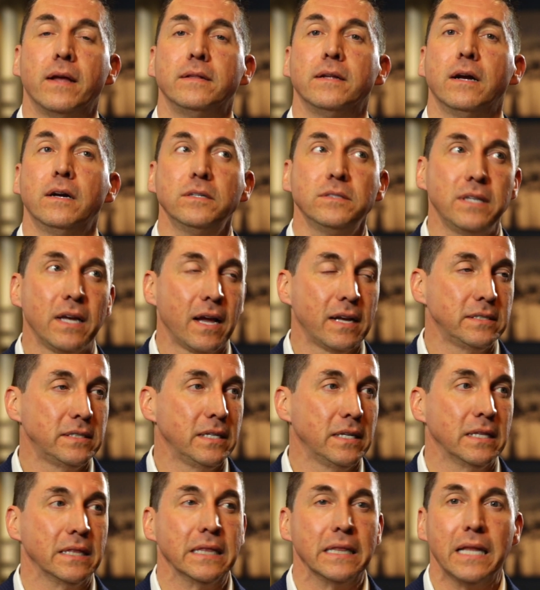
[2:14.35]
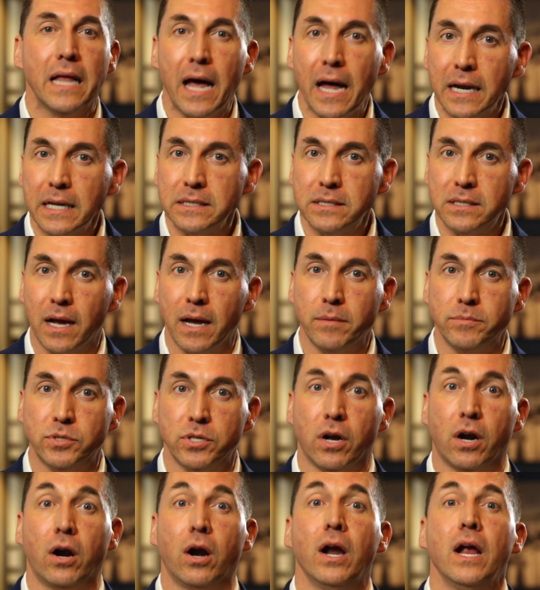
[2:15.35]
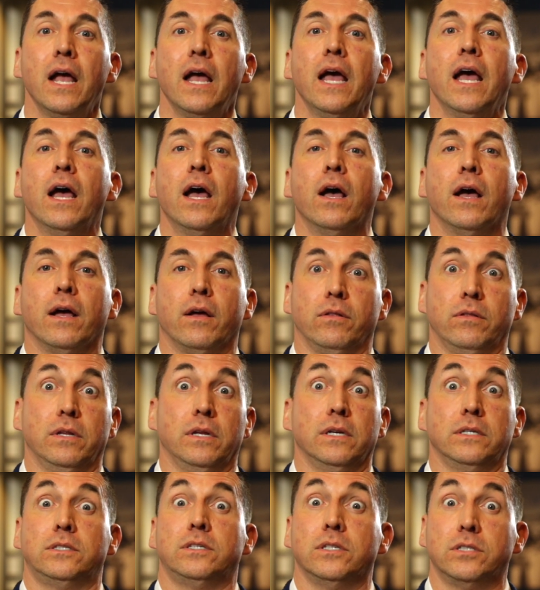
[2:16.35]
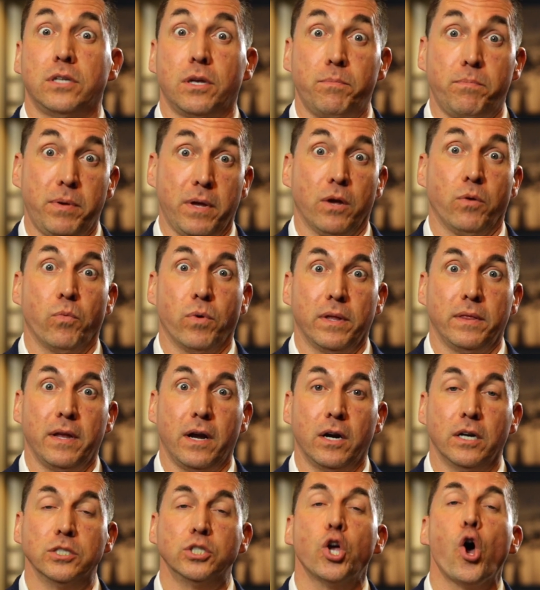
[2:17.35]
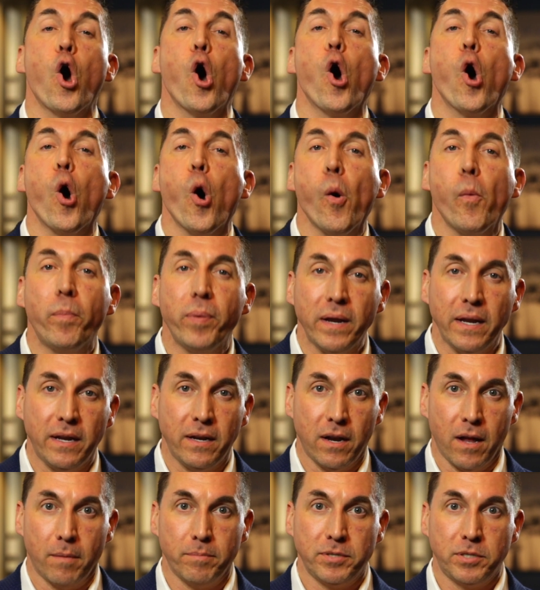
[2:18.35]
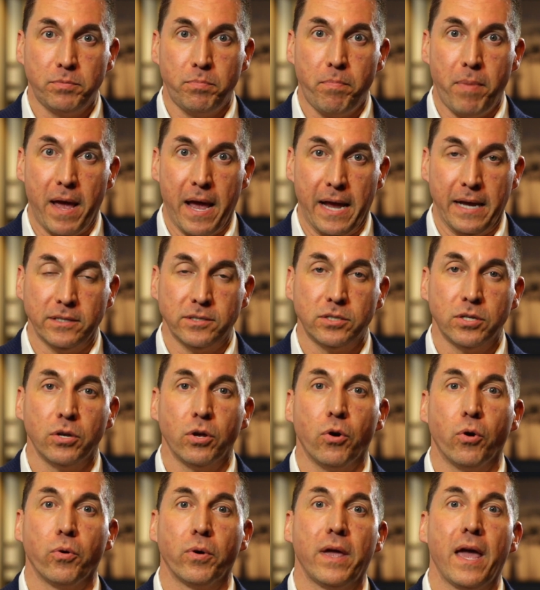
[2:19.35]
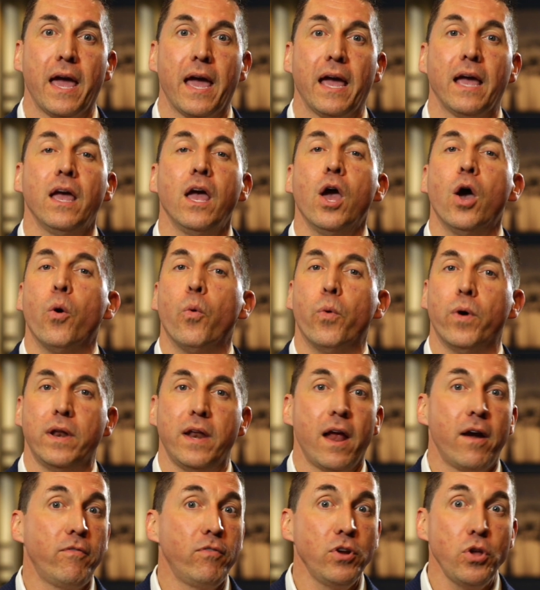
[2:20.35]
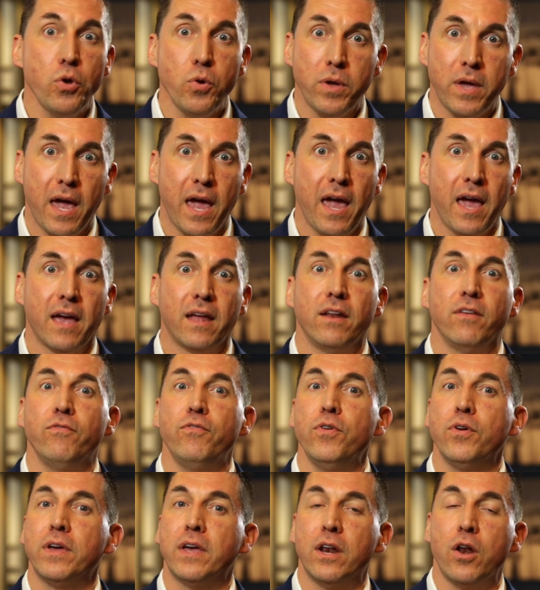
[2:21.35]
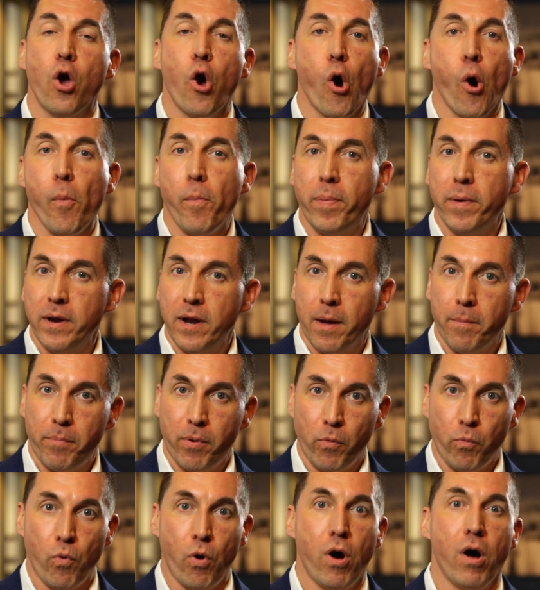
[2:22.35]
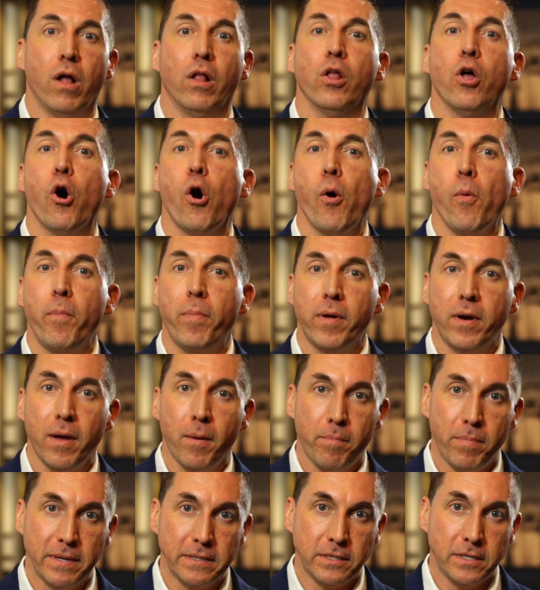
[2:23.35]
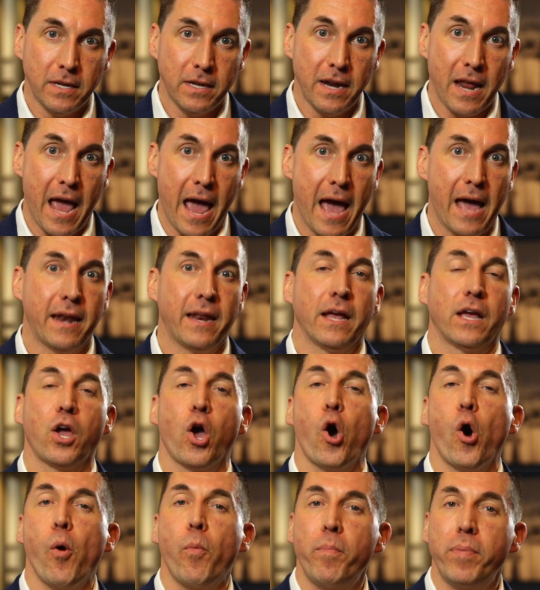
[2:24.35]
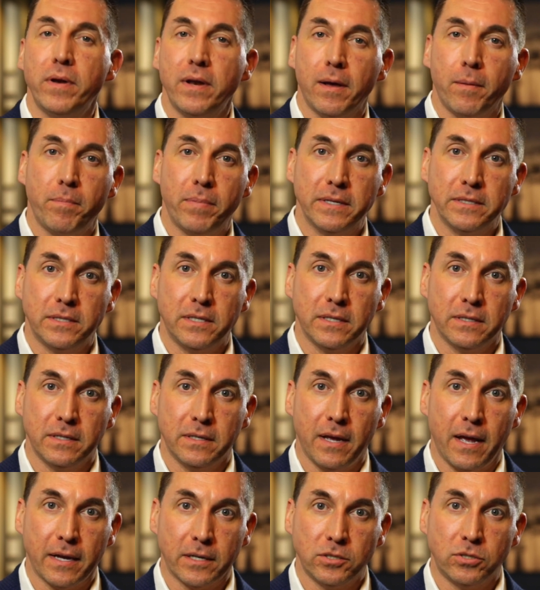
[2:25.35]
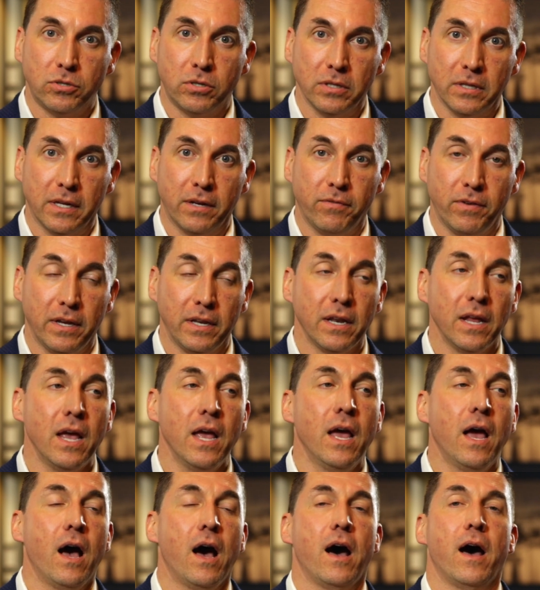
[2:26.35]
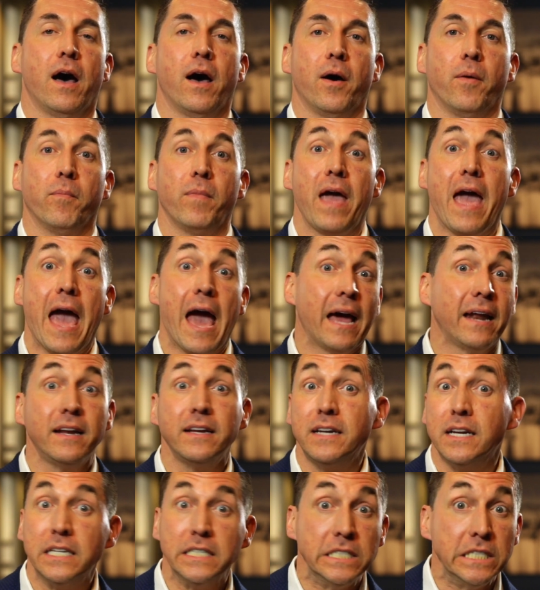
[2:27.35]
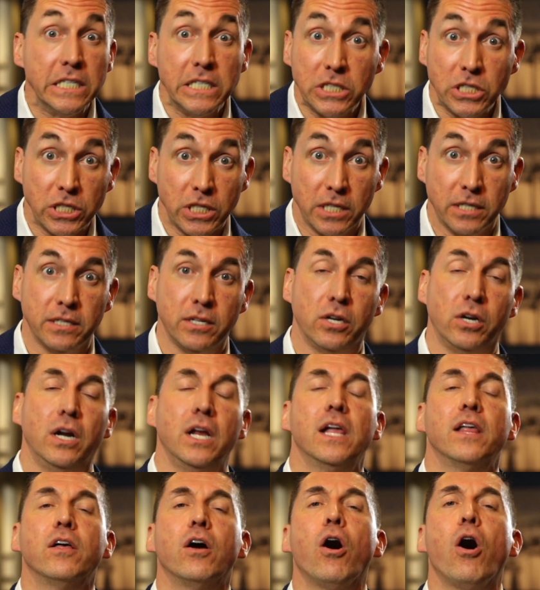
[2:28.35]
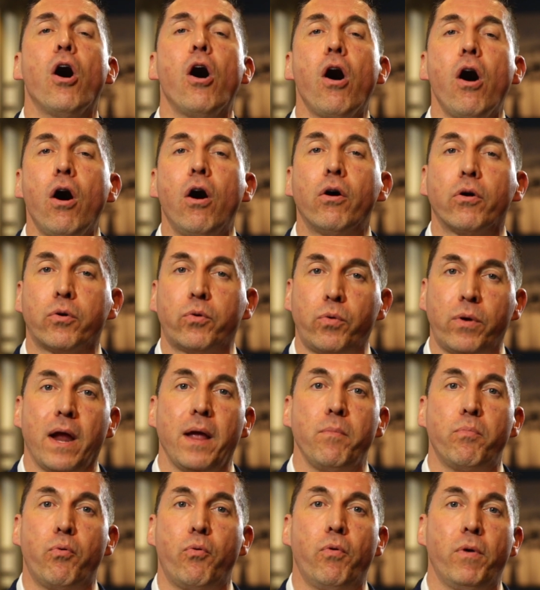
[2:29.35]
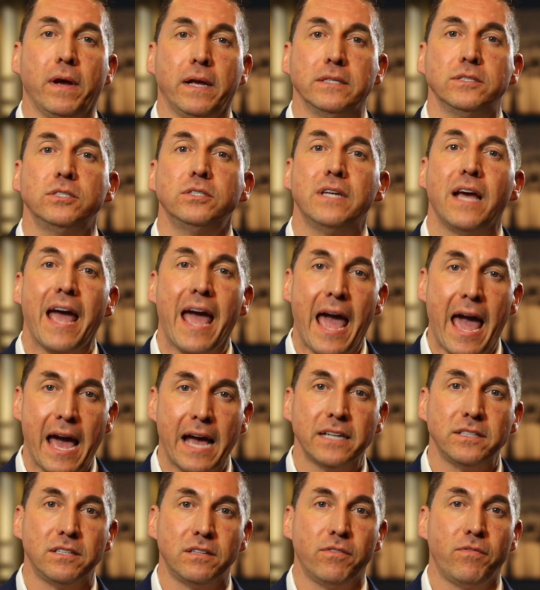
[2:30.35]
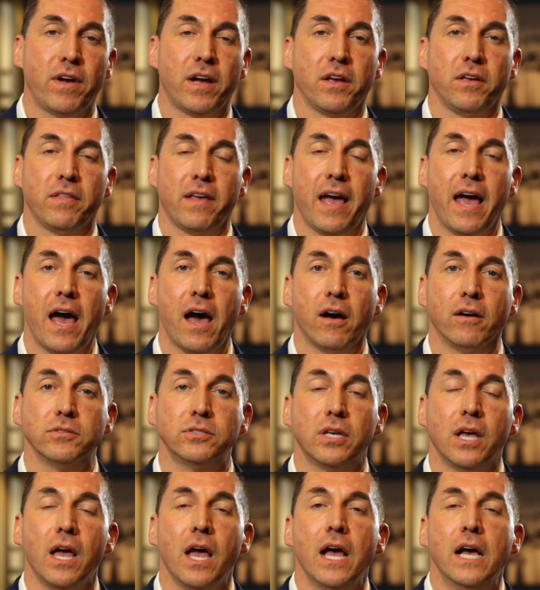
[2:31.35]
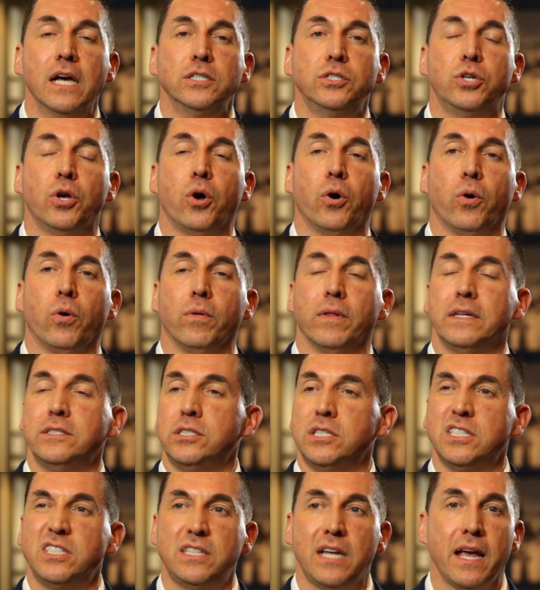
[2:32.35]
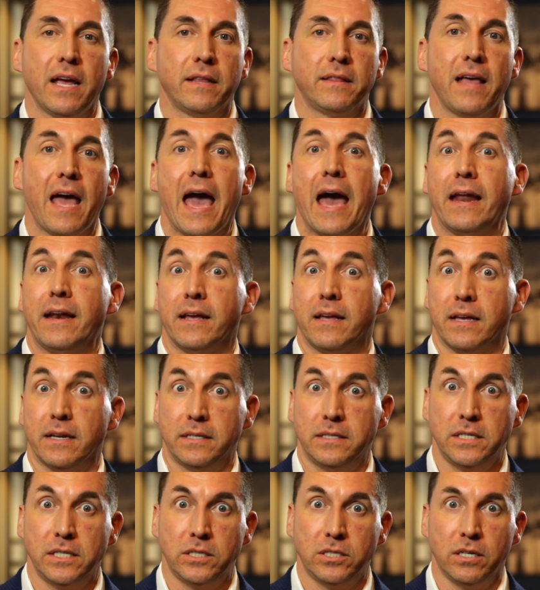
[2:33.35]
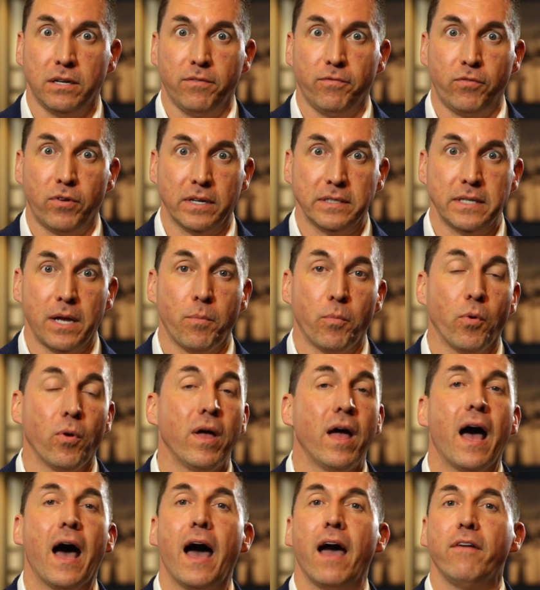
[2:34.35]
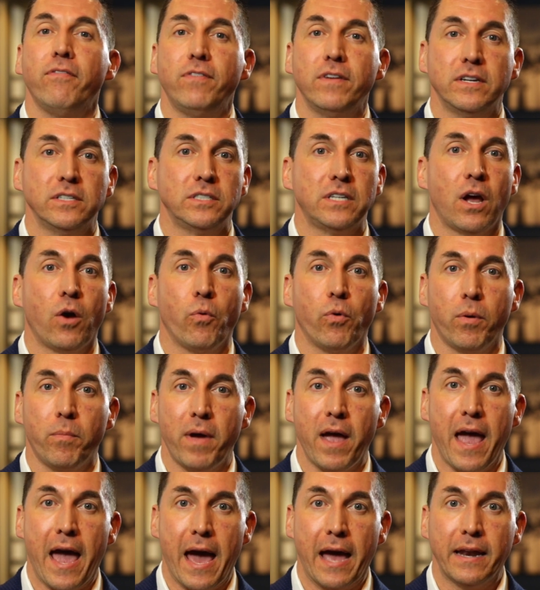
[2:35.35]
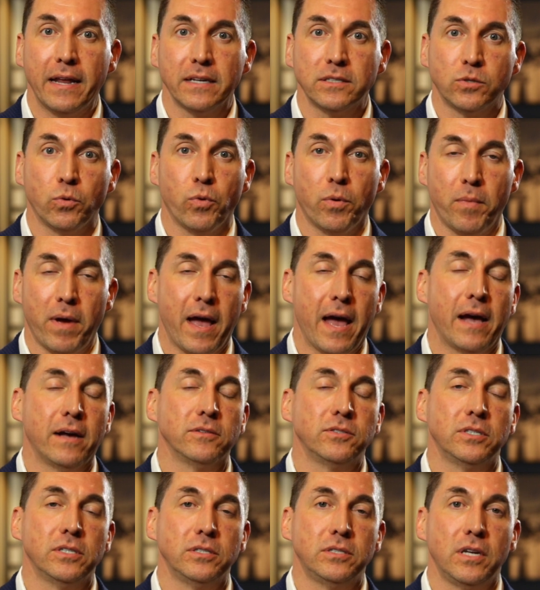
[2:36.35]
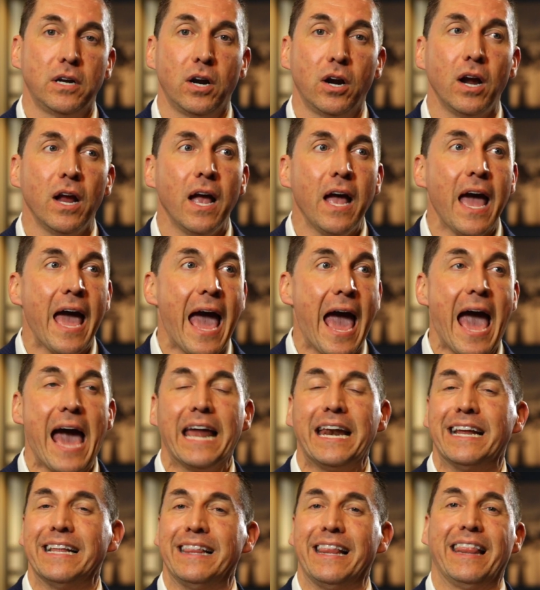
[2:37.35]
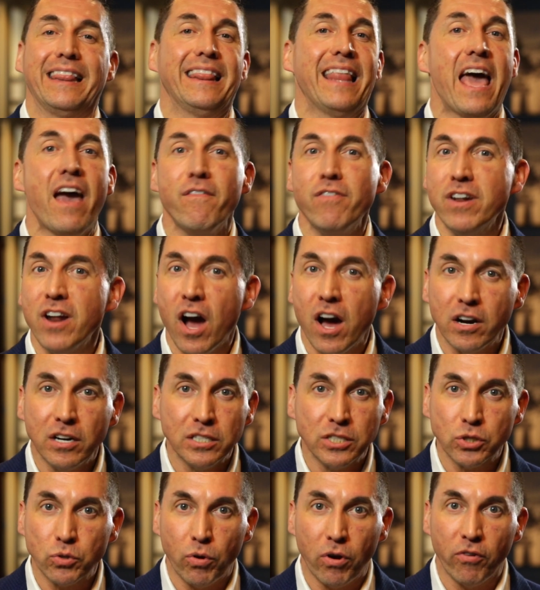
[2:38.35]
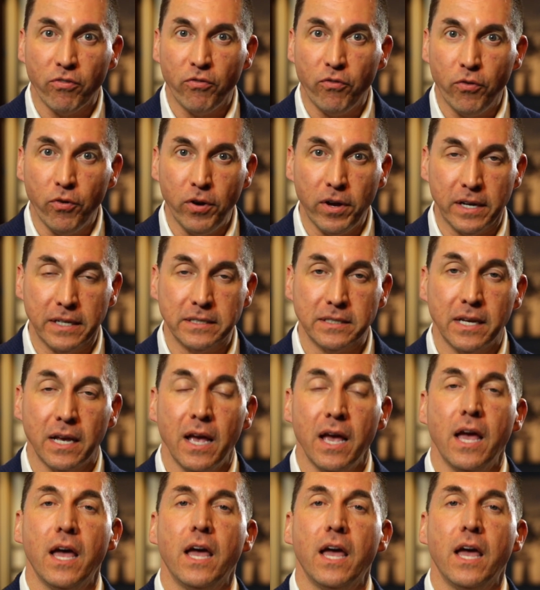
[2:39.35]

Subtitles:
The other thing I see a lot of times and this is a big one there, is opening up space, okay? Whenever you can, if you can open up a wall, open up into an attic, open up into extra living, add an addition there, all great points to add to the value of the house. So let's just take the attic addition, for example. I finished out one of my attics and one of my houses there at 1,100 square foot.